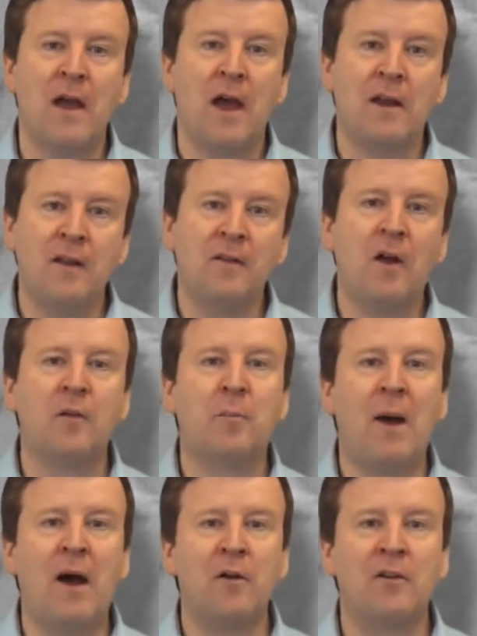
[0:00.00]
And in those
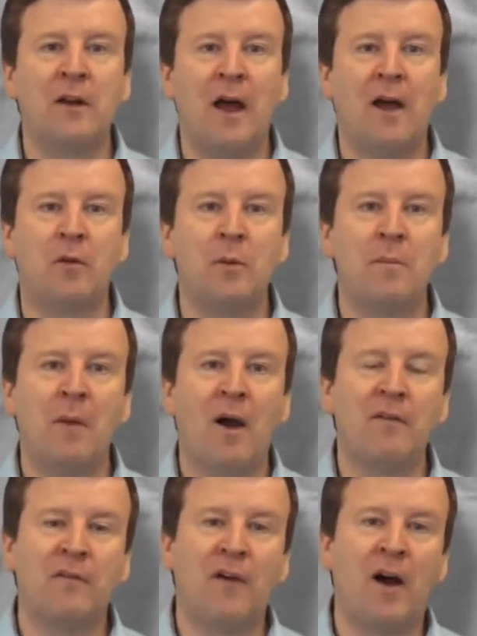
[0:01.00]
boundary layers we
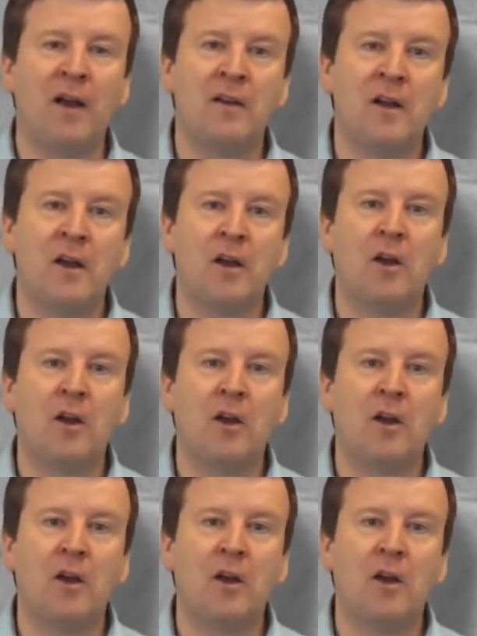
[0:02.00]
might find